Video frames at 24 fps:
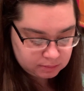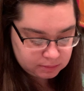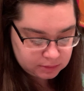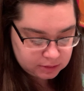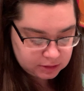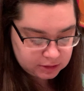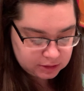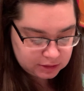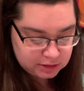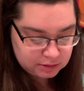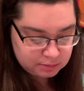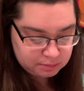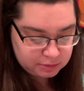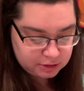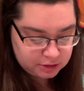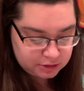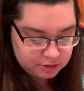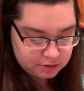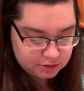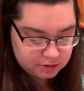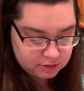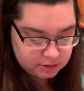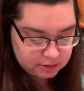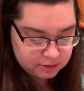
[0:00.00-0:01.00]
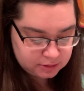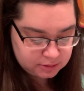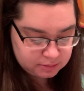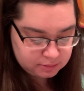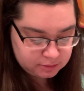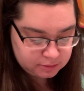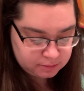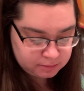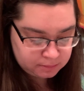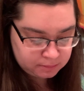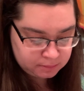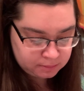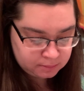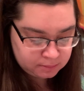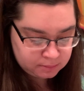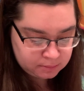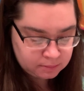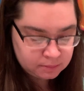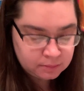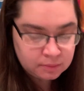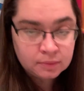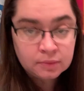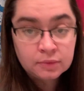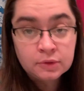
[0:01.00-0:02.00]
Take some pictures of this one
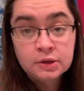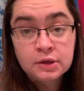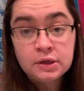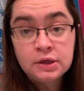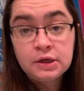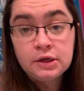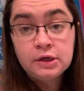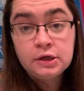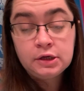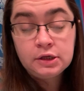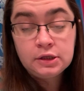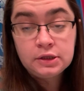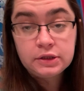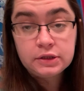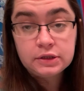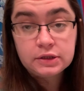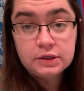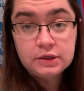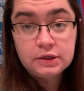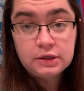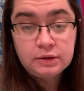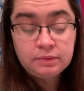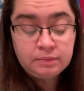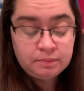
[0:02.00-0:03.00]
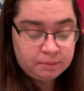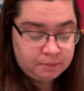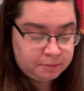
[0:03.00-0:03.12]
and see